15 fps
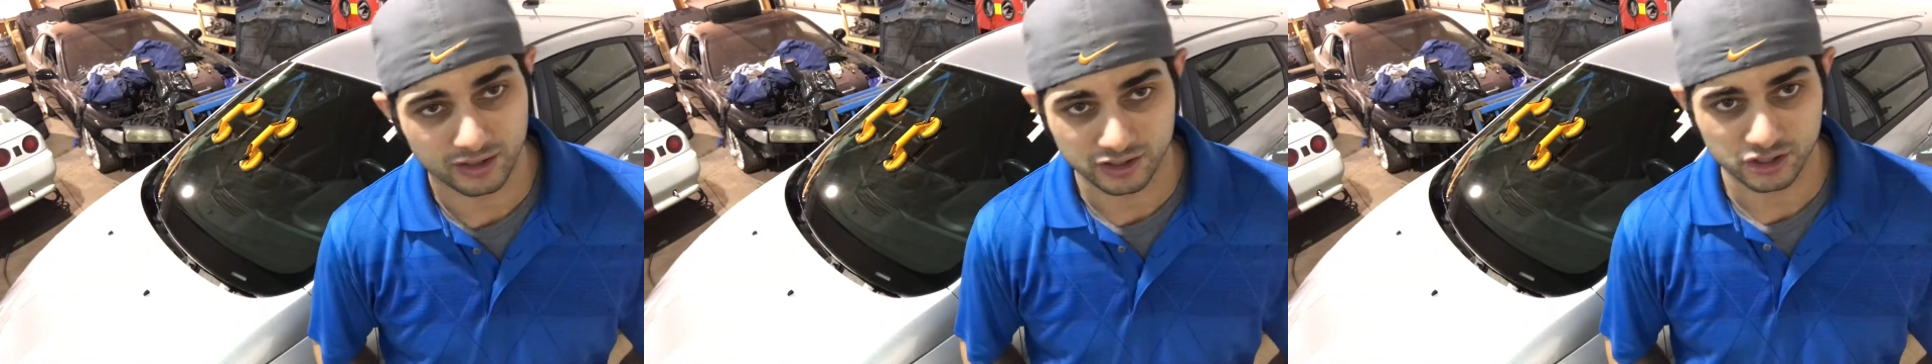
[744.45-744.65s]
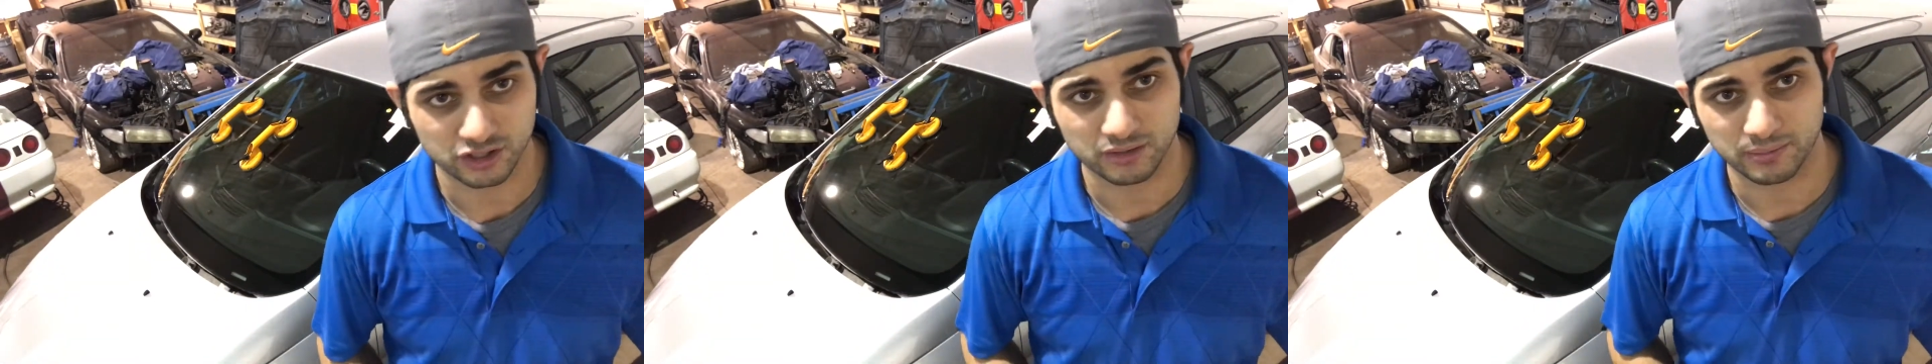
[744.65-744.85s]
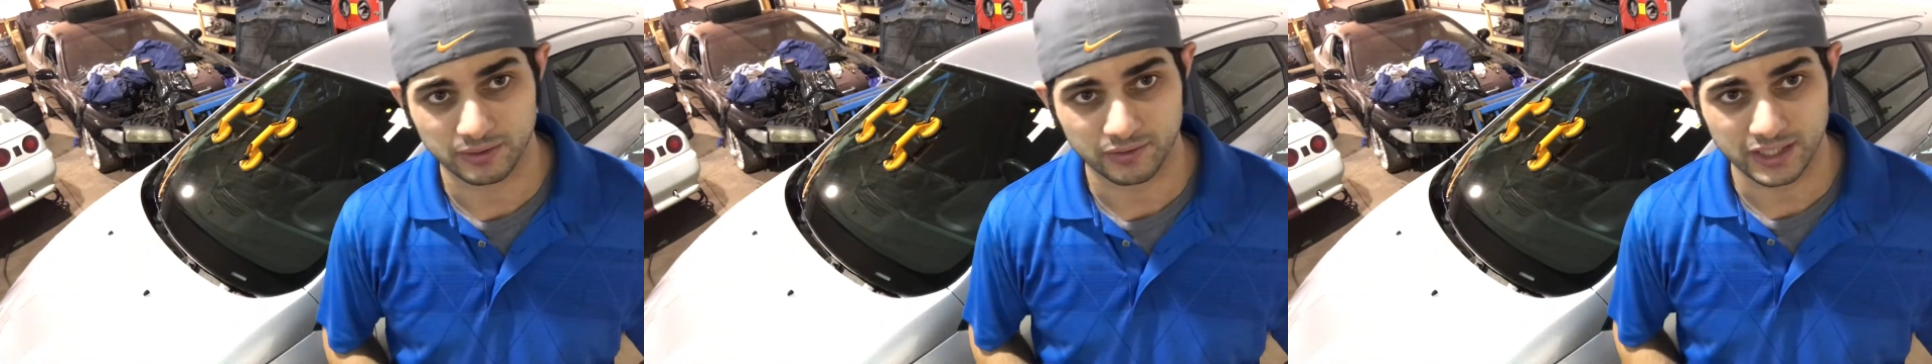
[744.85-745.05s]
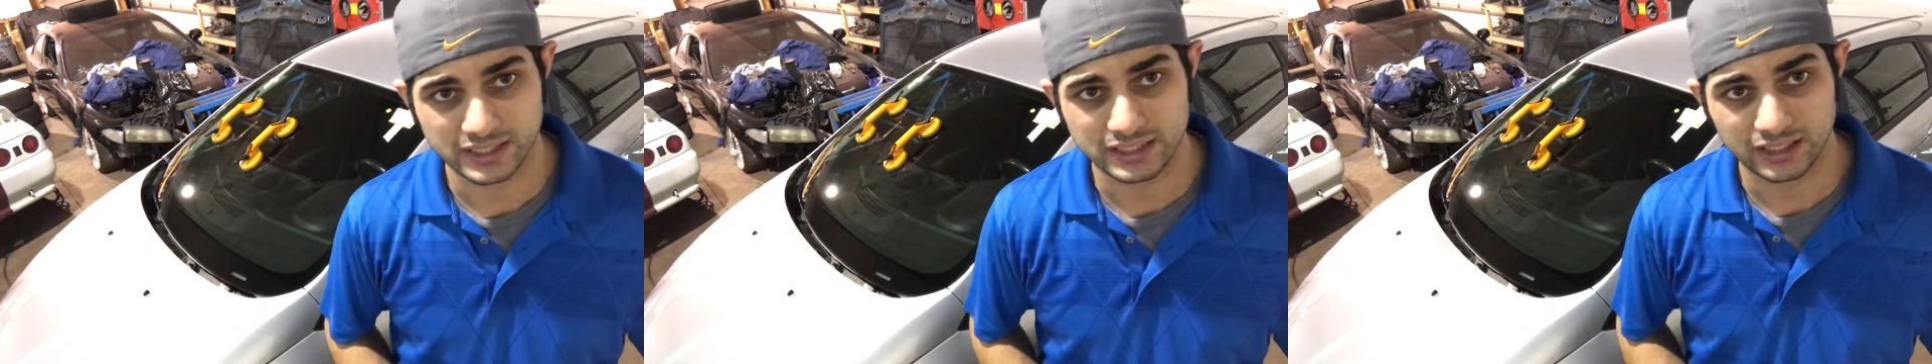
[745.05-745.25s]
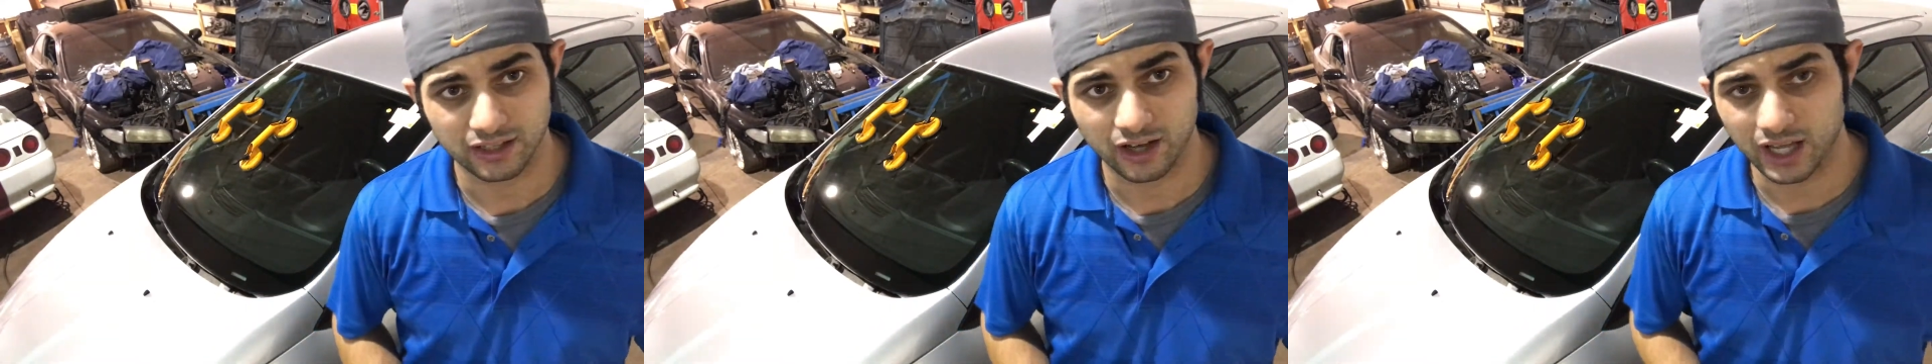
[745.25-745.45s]
it shouldn't be
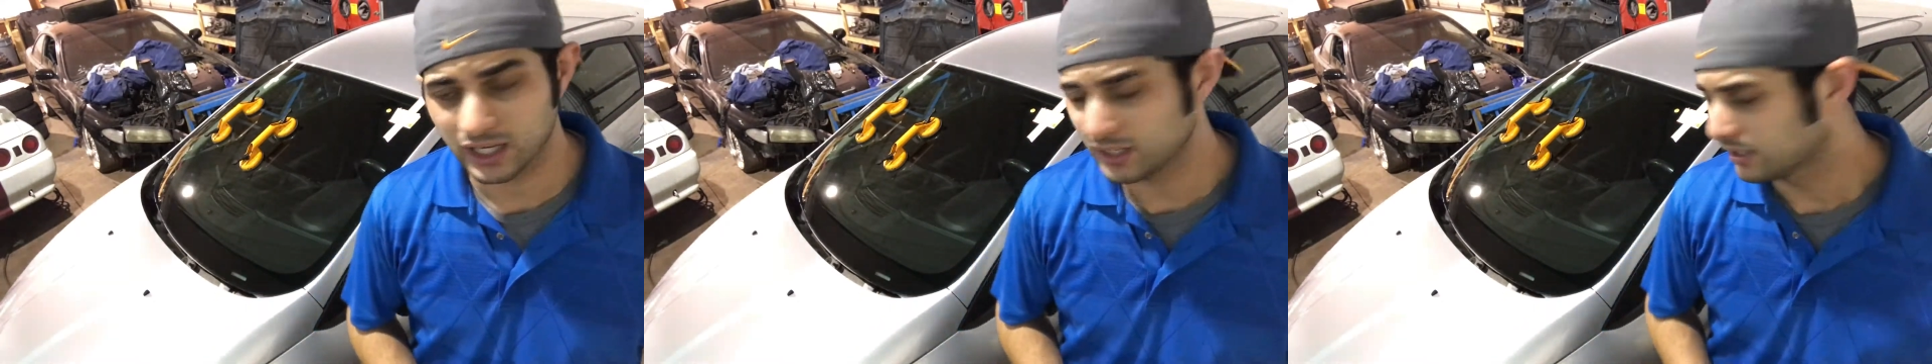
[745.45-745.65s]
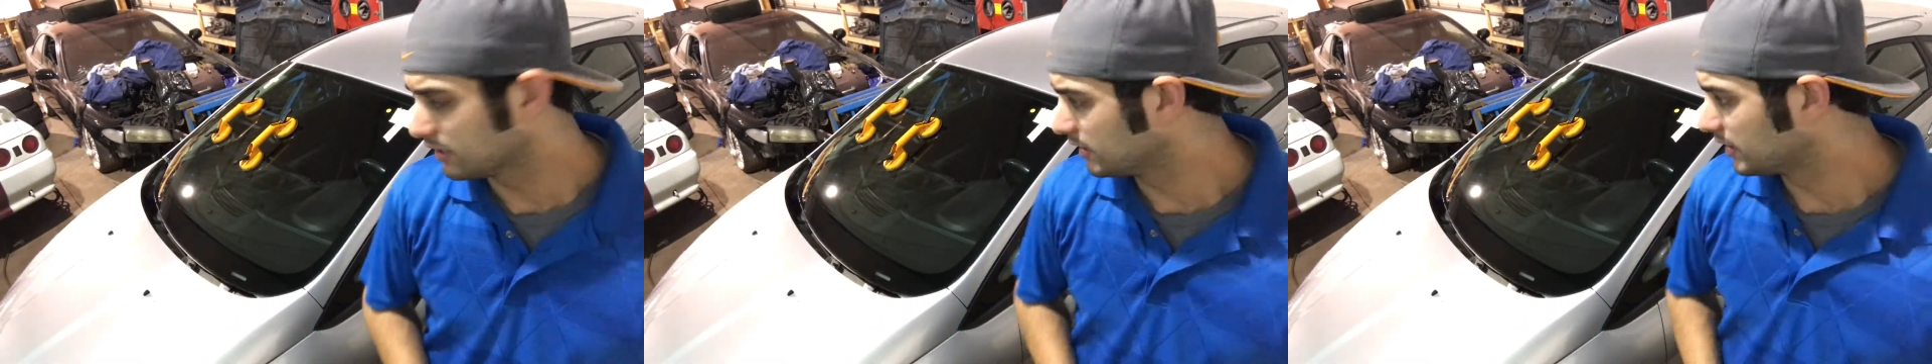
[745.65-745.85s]
resting on,